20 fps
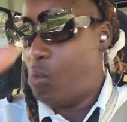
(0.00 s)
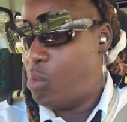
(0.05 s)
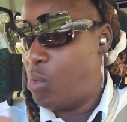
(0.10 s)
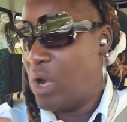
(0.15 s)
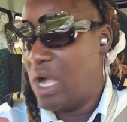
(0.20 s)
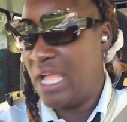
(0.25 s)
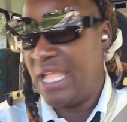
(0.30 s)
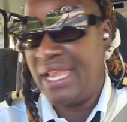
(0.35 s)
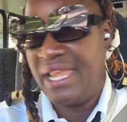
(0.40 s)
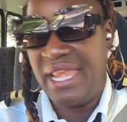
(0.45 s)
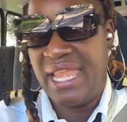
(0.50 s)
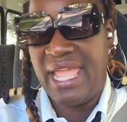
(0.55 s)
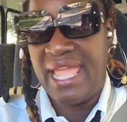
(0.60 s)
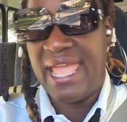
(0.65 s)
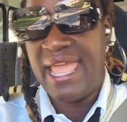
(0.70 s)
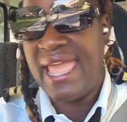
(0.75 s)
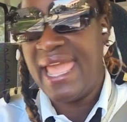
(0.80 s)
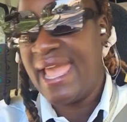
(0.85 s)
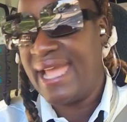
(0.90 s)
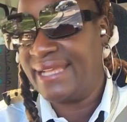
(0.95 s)
What in the
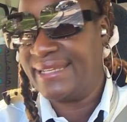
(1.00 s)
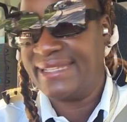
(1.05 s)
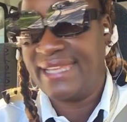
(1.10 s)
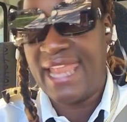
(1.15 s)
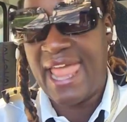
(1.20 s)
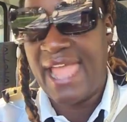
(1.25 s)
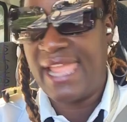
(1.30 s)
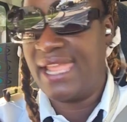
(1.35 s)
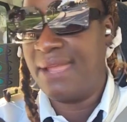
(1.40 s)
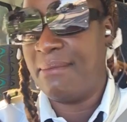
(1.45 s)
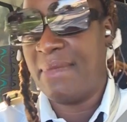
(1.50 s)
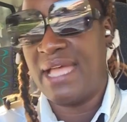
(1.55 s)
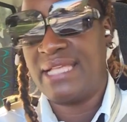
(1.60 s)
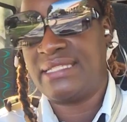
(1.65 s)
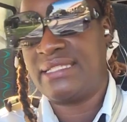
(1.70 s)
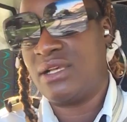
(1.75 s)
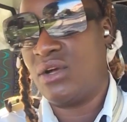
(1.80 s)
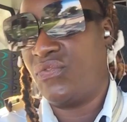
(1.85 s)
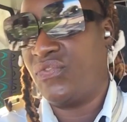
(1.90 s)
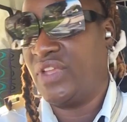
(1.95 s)
heck did I get
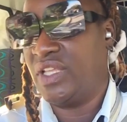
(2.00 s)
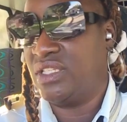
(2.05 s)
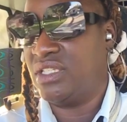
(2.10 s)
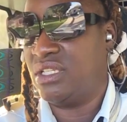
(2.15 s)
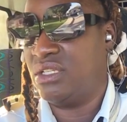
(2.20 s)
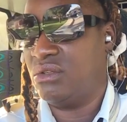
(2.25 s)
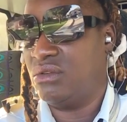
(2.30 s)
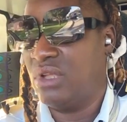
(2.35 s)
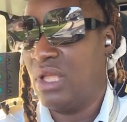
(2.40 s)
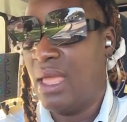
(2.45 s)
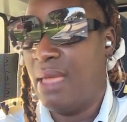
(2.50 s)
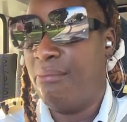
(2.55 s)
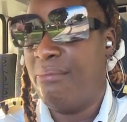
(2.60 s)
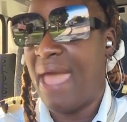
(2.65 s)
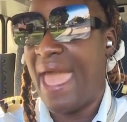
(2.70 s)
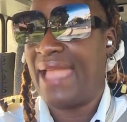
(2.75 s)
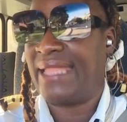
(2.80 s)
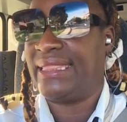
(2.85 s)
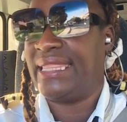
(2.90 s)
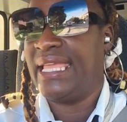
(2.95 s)
myself into?
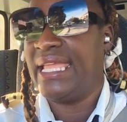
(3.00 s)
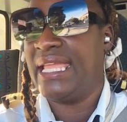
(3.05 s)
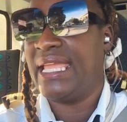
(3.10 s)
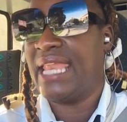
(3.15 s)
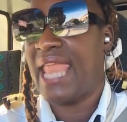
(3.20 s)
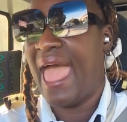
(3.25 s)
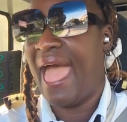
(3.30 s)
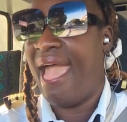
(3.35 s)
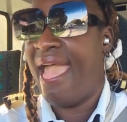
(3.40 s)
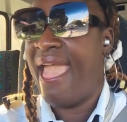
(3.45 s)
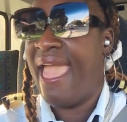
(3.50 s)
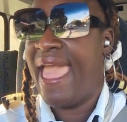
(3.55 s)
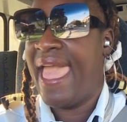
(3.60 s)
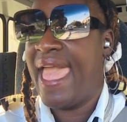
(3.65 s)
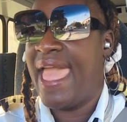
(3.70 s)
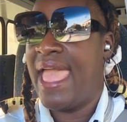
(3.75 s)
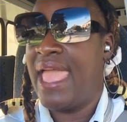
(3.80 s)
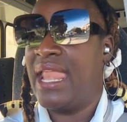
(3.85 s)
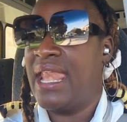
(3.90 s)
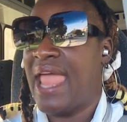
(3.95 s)
Back then,
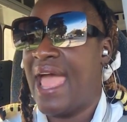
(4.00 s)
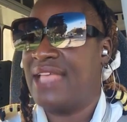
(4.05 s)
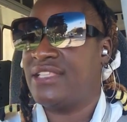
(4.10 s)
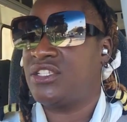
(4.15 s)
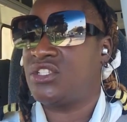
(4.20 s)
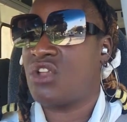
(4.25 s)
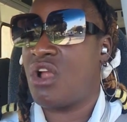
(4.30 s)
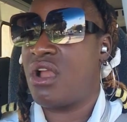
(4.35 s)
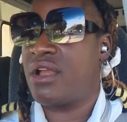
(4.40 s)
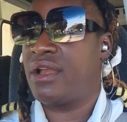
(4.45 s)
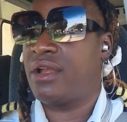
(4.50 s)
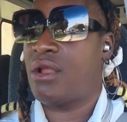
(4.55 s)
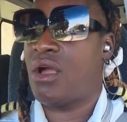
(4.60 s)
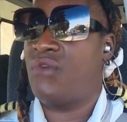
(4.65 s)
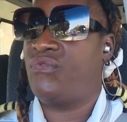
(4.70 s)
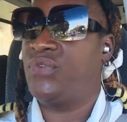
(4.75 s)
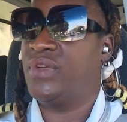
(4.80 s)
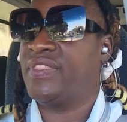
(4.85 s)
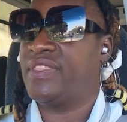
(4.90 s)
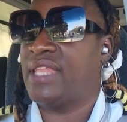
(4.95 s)
I started
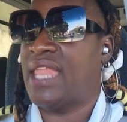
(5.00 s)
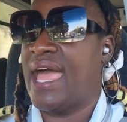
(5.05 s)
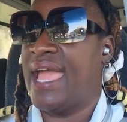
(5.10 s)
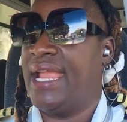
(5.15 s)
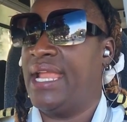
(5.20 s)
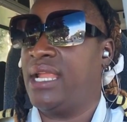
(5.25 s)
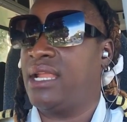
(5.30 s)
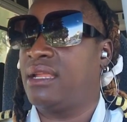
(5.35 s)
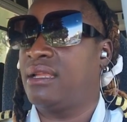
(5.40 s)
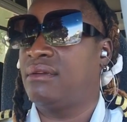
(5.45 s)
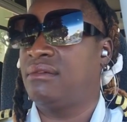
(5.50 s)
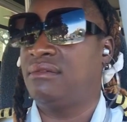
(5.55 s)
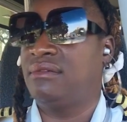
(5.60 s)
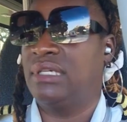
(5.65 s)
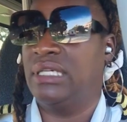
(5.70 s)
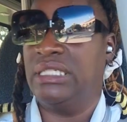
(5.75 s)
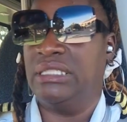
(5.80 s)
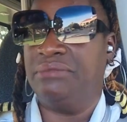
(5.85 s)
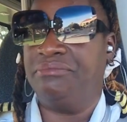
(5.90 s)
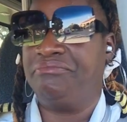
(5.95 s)
off with like,
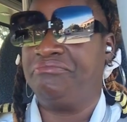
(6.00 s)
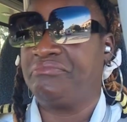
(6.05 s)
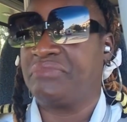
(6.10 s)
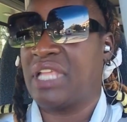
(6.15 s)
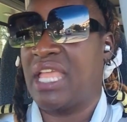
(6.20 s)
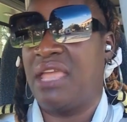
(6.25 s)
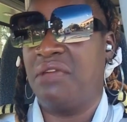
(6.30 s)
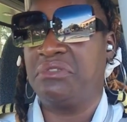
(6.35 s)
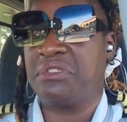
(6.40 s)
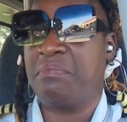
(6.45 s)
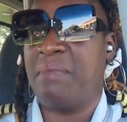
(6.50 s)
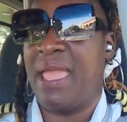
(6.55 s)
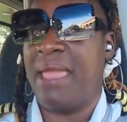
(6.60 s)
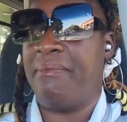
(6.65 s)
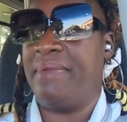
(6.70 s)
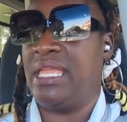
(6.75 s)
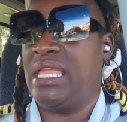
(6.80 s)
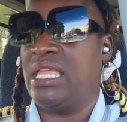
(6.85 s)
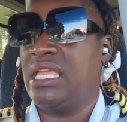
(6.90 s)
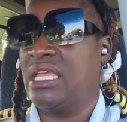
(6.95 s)
what? It was
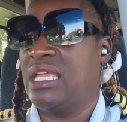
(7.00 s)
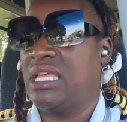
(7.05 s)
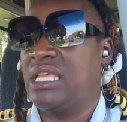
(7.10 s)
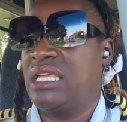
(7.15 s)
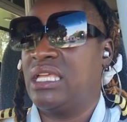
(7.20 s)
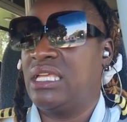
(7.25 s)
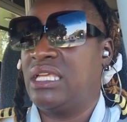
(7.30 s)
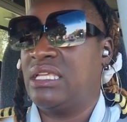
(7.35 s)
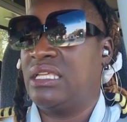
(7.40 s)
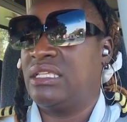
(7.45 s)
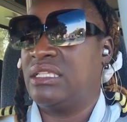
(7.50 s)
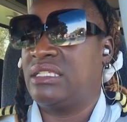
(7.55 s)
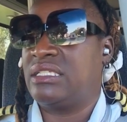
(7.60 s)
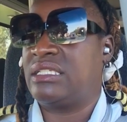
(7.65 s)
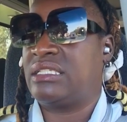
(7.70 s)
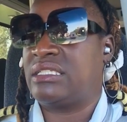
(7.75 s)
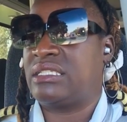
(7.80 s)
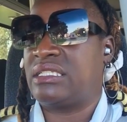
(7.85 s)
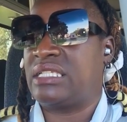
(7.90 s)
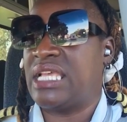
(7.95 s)
maybe
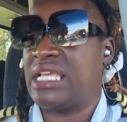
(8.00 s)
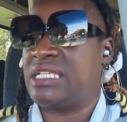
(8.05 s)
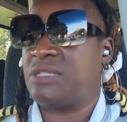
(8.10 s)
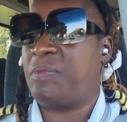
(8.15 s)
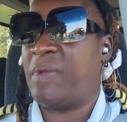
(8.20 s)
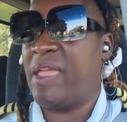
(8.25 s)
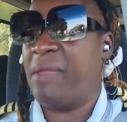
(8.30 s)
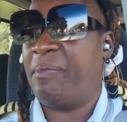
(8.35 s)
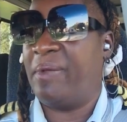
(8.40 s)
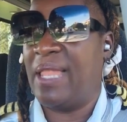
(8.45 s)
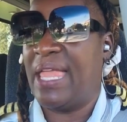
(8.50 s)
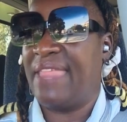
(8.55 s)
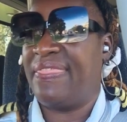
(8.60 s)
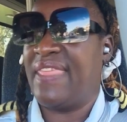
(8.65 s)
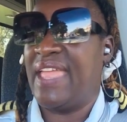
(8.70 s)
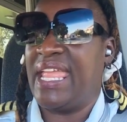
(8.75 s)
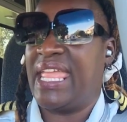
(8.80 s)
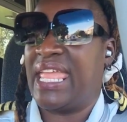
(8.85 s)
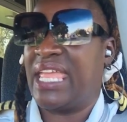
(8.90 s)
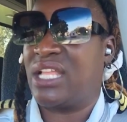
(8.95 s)
6 people, I
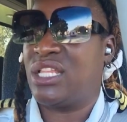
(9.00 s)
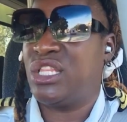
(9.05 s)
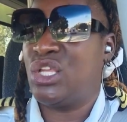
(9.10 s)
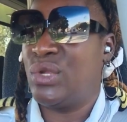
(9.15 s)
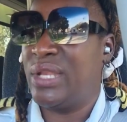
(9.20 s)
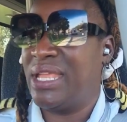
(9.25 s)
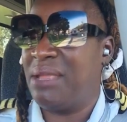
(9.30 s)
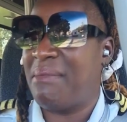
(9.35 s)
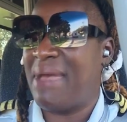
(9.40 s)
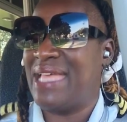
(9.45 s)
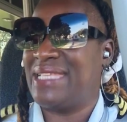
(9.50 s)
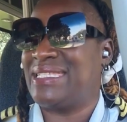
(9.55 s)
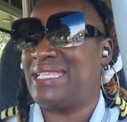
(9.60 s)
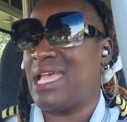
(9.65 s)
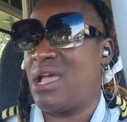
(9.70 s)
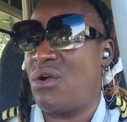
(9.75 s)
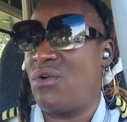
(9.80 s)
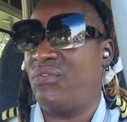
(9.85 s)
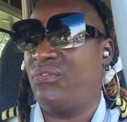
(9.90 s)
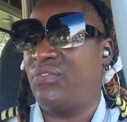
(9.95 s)
think, including
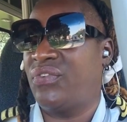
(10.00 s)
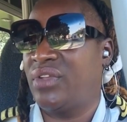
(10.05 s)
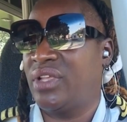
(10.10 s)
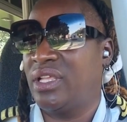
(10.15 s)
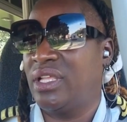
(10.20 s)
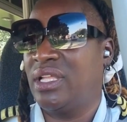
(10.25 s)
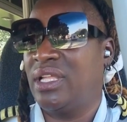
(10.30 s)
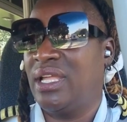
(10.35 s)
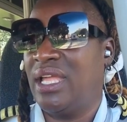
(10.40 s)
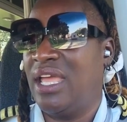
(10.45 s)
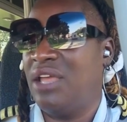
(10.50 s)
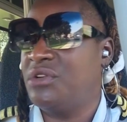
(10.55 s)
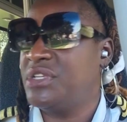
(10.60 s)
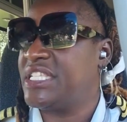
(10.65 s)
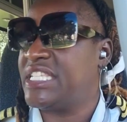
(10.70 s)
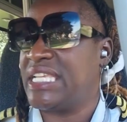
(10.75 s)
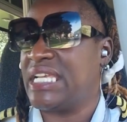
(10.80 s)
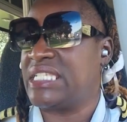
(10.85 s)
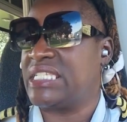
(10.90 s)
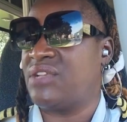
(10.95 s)
myself. It
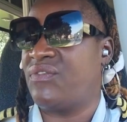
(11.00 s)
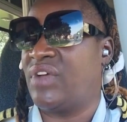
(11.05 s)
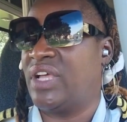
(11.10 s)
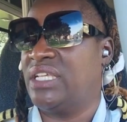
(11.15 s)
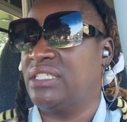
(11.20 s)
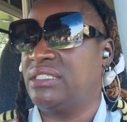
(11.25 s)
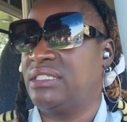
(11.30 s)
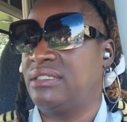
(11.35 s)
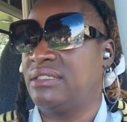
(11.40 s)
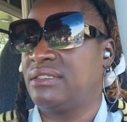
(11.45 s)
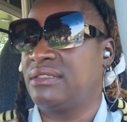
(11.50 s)
was 6 of us.